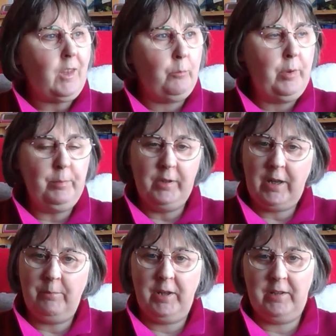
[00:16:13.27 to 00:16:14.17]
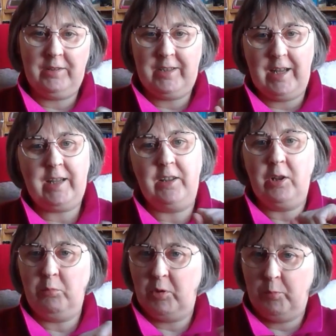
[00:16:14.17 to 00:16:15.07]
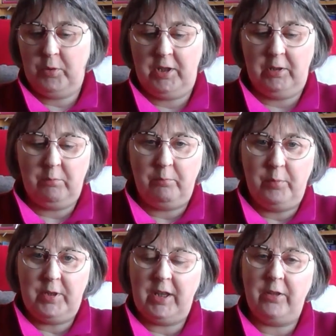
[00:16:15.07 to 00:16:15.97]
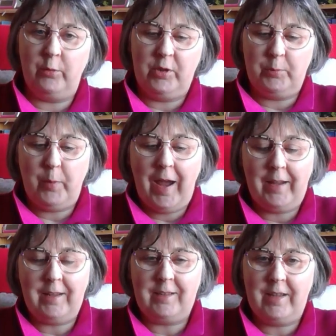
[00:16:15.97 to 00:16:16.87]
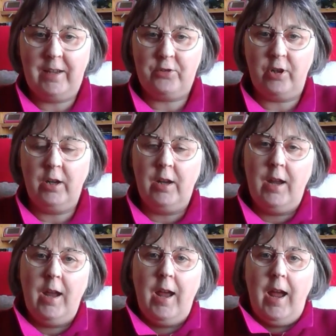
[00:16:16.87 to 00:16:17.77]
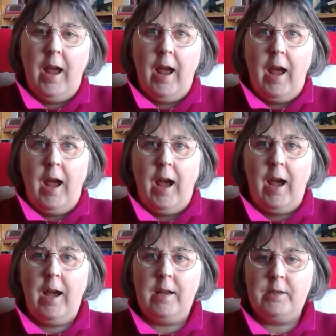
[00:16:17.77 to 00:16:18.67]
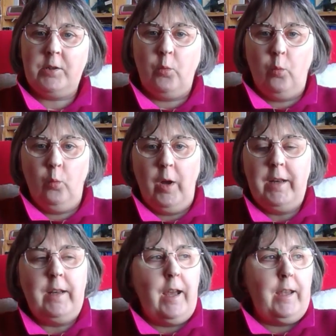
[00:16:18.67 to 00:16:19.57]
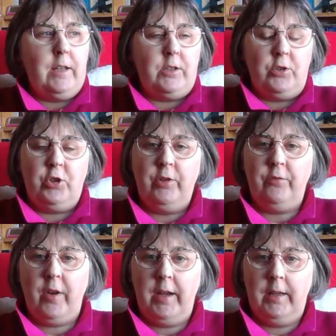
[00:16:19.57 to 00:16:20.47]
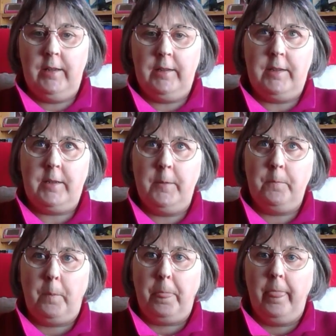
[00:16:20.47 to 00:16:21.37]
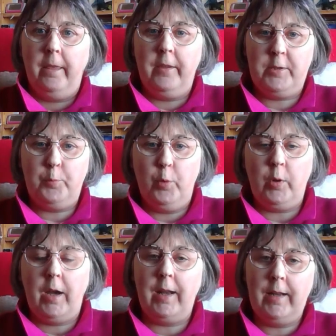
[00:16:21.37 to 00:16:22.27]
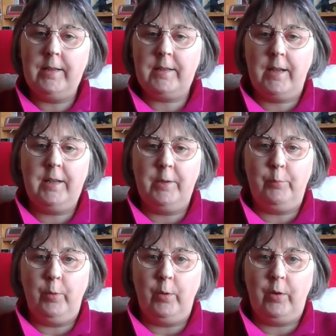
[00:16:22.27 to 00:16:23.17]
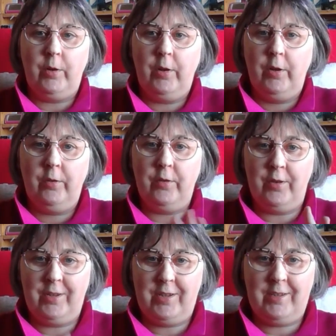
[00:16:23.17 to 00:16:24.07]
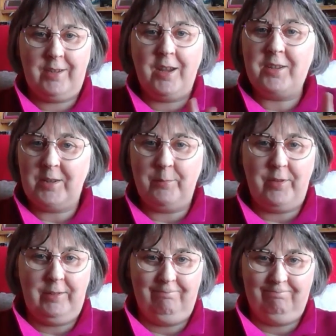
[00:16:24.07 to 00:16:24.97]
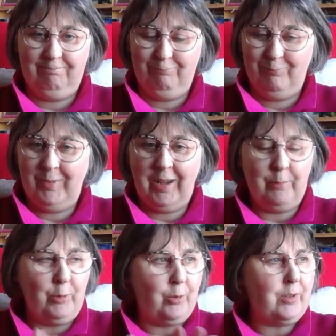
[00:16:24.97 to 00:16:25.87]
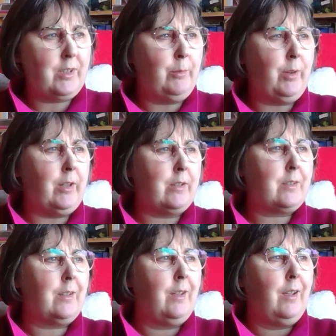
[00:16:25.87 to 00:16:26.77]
people are coming and taking them, they're putting other ones back, etc. And one night she finds this book, and inside the book there is something. I'm not going to say what it is,